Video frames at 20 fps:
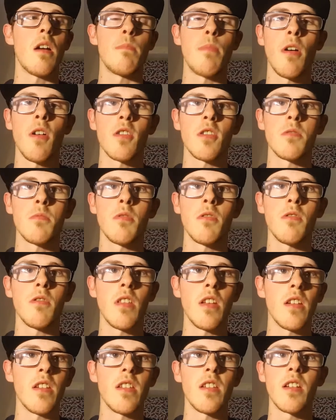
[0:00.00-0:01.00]
a
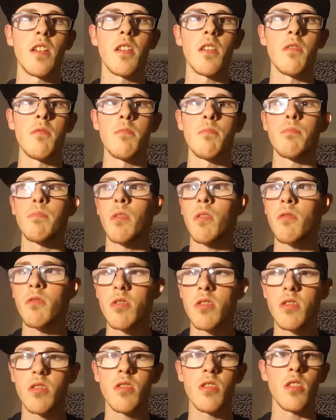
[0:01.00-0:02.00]
portable that you
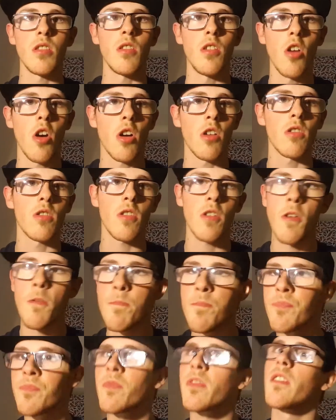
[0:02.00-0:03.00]
can plug to your
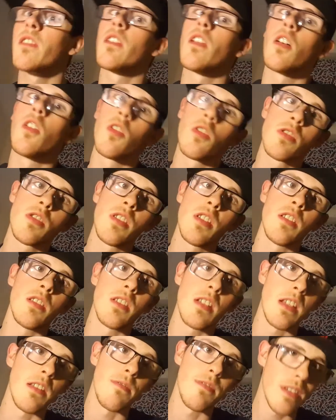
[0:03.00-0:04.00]
dock that
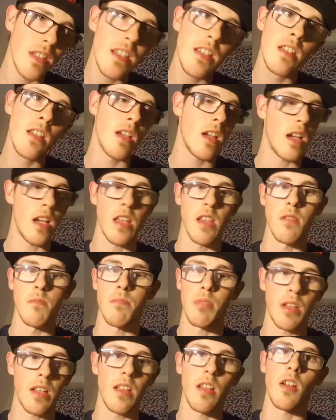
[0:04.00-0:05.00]
hooks to your TV
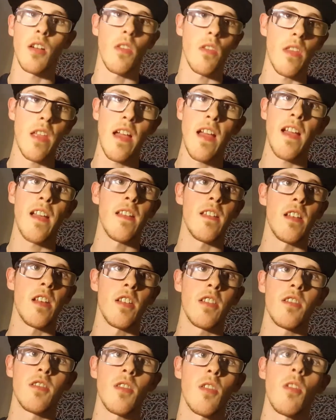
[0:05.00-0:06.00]
and play it on
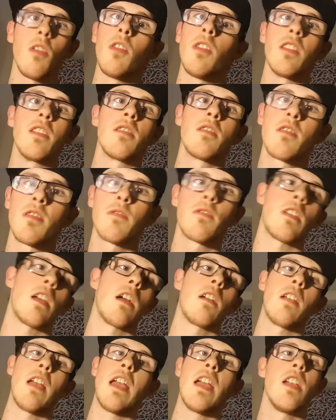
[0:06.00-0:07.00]
there, and it's
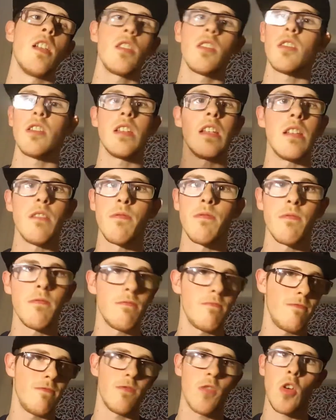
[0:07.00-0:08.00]

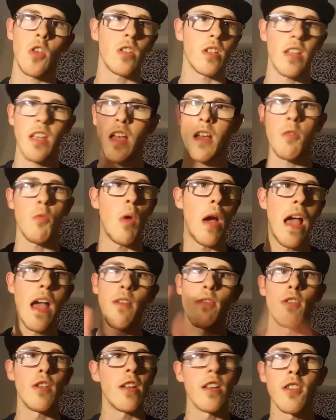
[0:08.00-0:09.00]
HD,
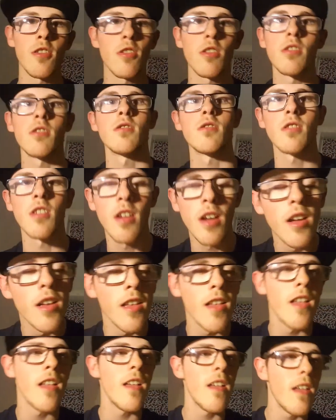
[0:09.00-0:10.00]
4K, whatever it
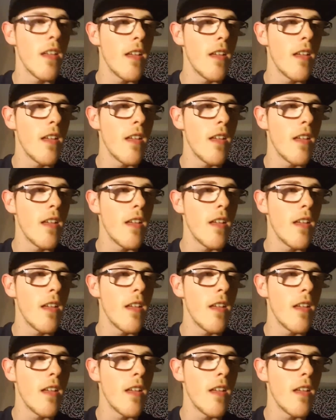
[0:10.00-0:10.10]
does.